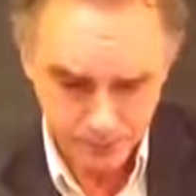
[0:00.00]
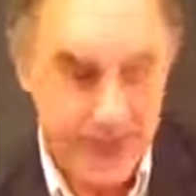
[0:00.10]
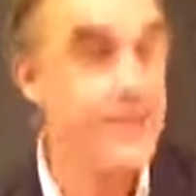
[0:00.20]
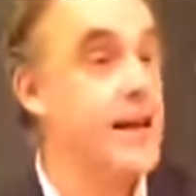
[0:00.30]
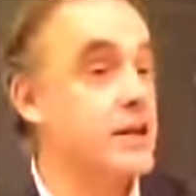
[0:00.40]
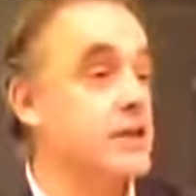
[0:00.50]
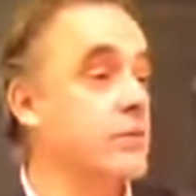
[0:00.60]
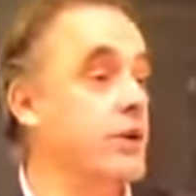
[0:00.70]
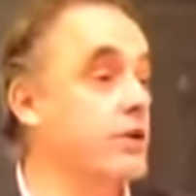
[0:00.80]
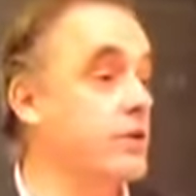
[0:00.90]
That's actually
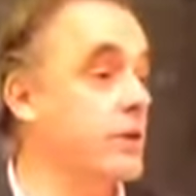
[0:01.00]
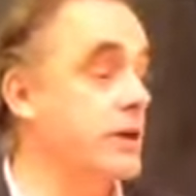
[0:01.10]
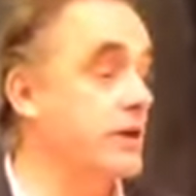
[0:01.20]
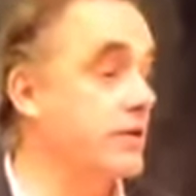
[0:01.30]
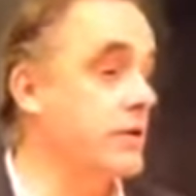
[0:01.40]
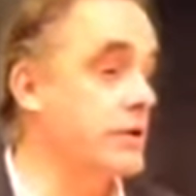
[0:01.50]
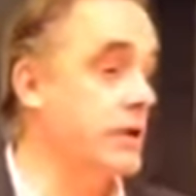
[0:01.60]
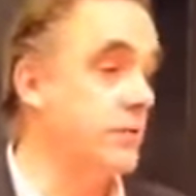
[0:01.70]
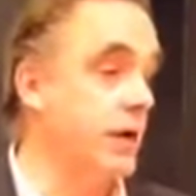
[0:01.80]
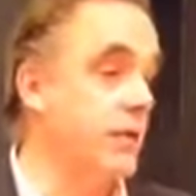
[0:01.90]
what you're doing at
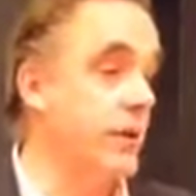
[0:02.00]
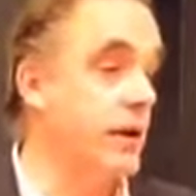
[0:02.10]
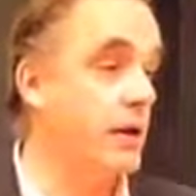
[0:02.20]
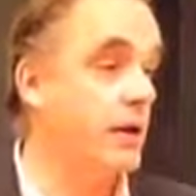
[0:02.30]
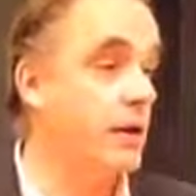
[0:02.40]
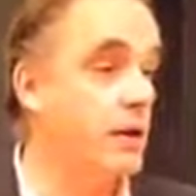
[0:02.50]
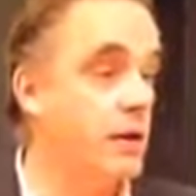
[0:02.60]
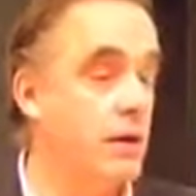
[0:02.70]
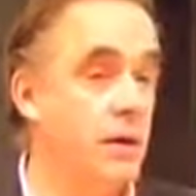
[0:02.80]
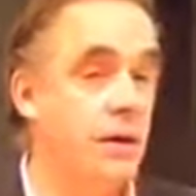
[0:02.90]
university, by the way.
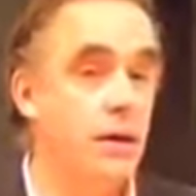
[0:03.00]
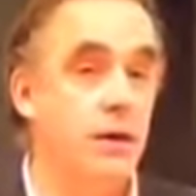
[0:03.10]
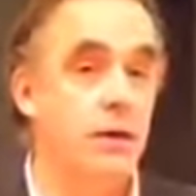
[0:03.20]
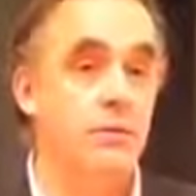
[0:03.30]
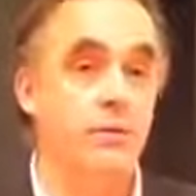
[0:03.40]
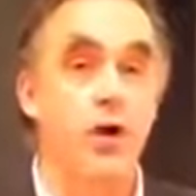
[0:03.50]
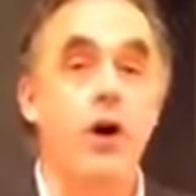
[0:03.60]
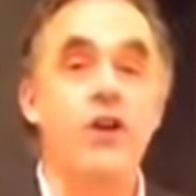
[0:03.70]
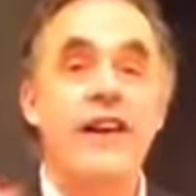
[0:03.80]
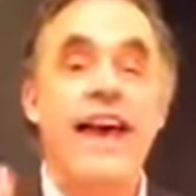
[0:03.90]
For
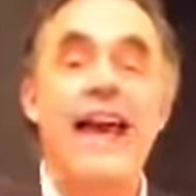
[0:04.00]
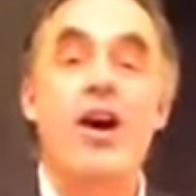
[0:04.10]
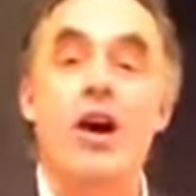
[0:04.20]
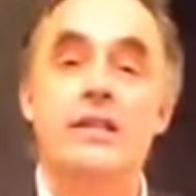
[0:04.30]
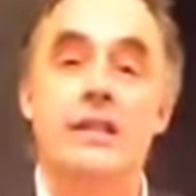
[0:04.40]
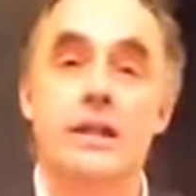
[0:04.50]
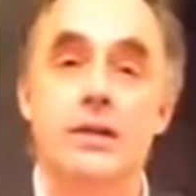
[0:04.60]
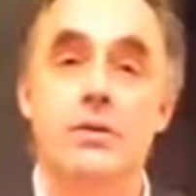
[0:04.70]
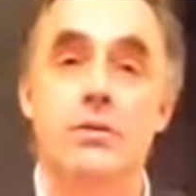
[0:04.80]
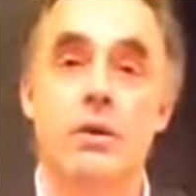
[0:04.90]
all the chaos that
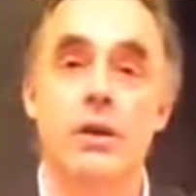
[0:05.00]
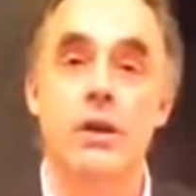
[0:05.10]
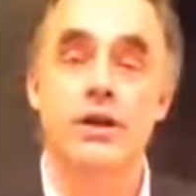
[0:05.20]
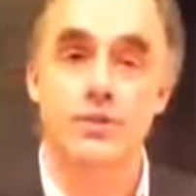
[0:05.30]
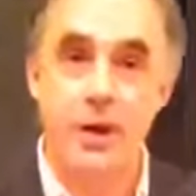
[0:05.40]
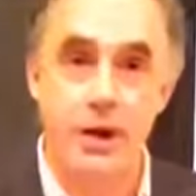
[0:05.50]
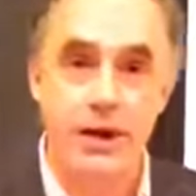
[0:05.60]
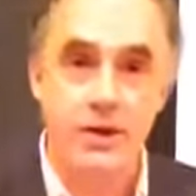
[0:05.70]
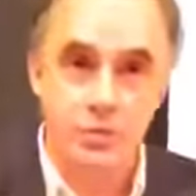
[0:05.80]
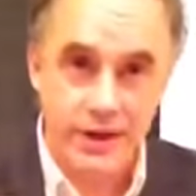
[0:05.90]
you
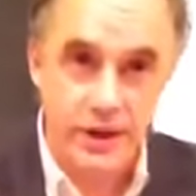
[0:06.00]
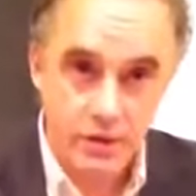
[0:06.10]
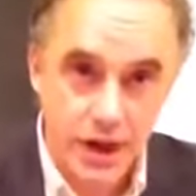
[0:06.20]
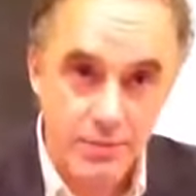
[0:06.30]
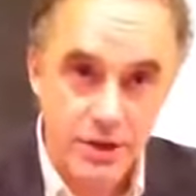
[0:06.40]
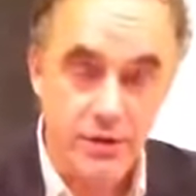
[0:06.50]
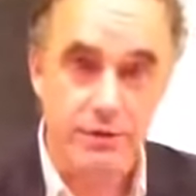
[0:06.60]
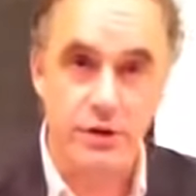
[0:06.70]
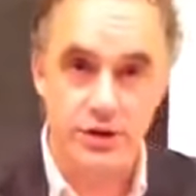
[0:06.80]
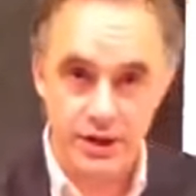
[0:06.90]
experience when you come to
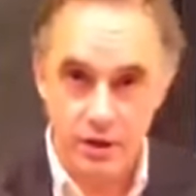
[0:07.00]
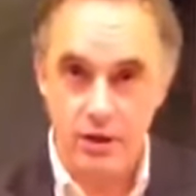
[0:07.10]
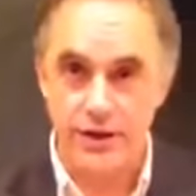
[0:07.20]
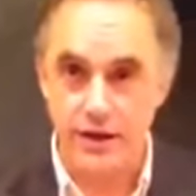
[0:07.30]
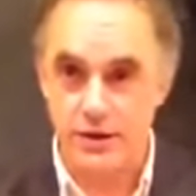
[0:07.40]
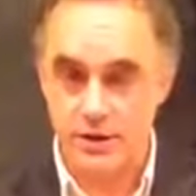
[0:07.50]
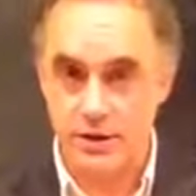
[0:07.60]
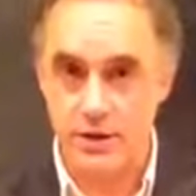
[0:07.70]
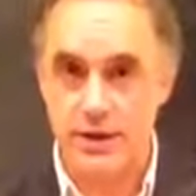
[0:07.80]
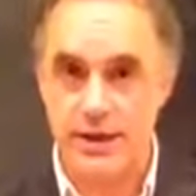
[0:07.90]
university and all the
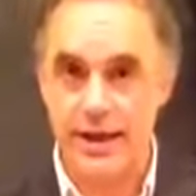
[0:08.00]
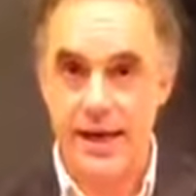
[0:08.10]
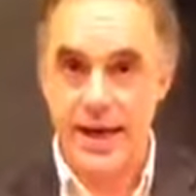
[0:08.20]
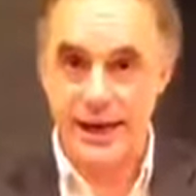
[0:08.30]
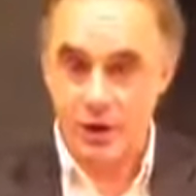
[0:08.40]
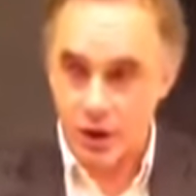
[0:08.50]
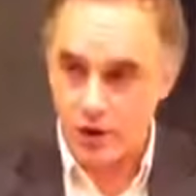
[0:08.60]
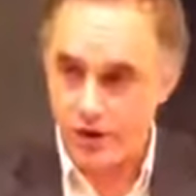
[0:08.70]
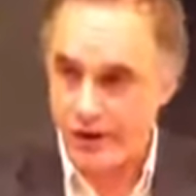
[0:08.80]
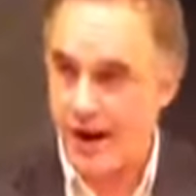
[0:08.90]
uncertainty and
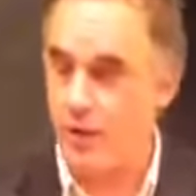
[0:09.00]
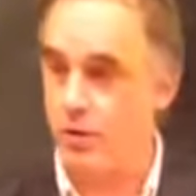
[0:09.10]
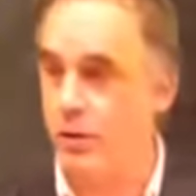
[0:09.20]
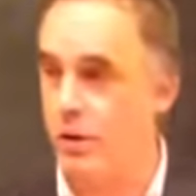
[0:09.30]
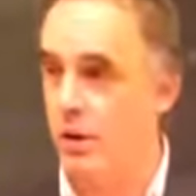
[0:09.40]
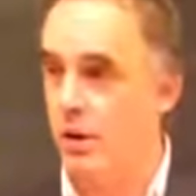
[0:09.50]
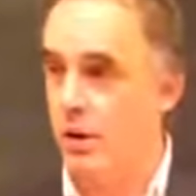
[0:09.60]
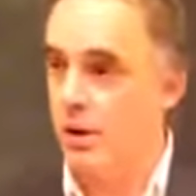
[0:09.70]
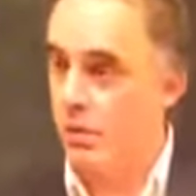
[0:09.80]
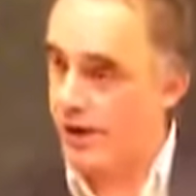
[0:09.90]
all the doubt.
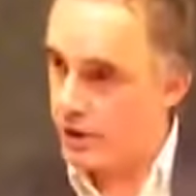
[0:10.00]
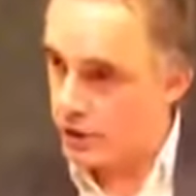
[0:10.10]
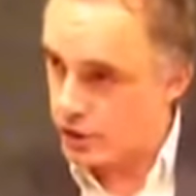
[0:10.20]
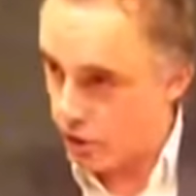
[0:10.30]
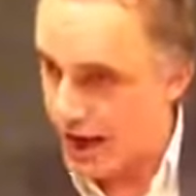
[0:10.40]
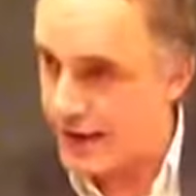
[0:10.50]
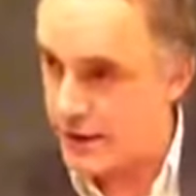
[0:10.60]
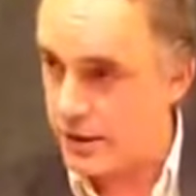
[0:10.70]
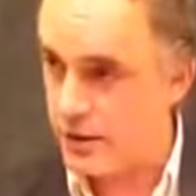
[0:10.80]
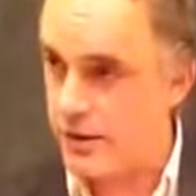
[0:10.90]
What you're trying
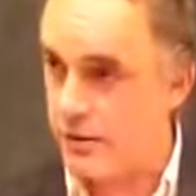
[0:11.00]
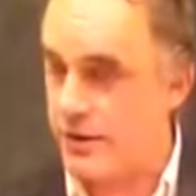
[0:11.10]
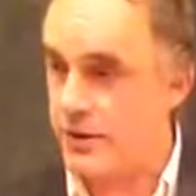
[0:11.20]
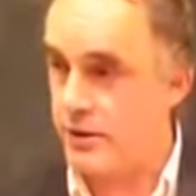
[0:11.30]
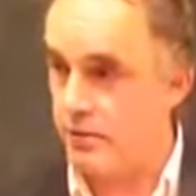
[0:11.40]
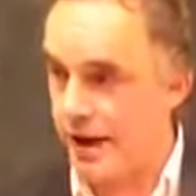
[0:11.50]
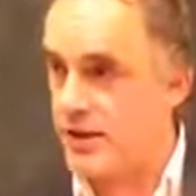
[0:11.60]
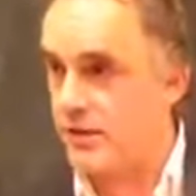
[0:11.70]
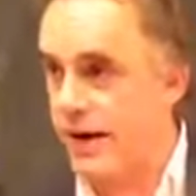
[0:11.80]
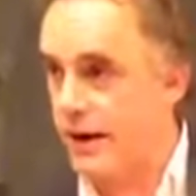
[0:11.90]
to do is to
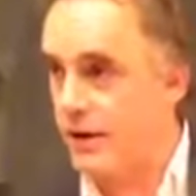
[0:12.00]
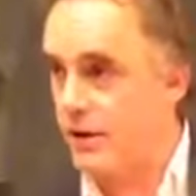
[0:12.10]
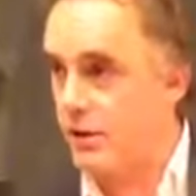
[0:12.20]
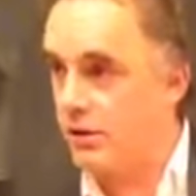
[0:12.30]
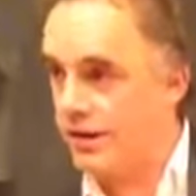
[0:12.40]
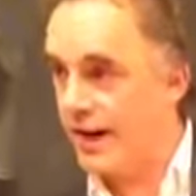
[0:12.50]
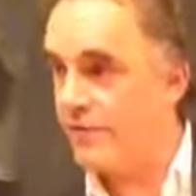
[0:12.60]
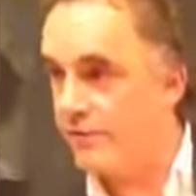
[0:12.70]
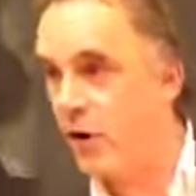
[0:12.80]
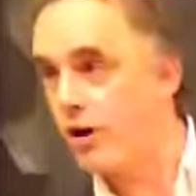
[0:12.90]
resurrect your
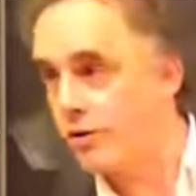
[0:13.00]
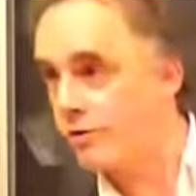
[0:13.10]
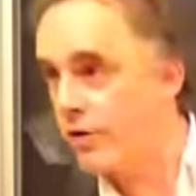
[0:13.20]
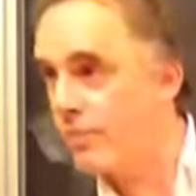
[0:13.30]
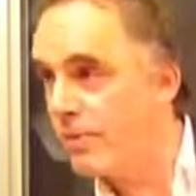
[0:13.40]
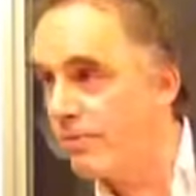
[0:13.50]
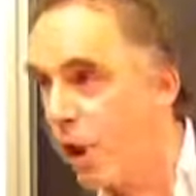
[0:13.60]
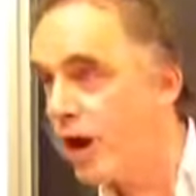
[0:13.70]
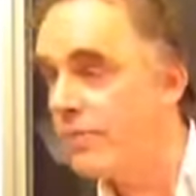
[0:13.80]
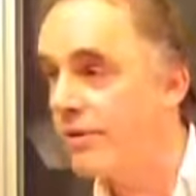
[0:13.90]
dead father from the
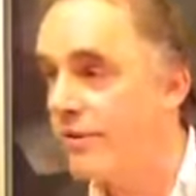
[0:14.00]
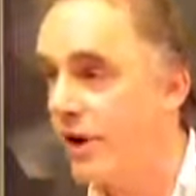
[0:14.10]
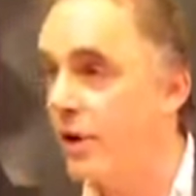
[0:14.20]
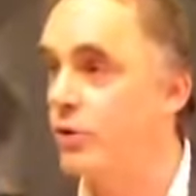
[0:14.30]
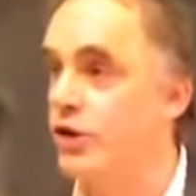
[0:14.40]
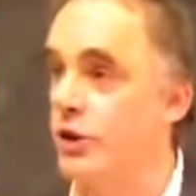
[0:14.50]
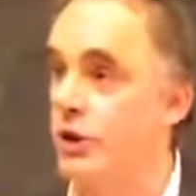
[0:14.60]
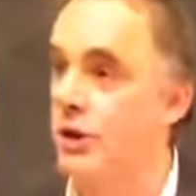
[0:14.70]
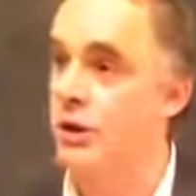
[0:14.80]
bottom of the ocean.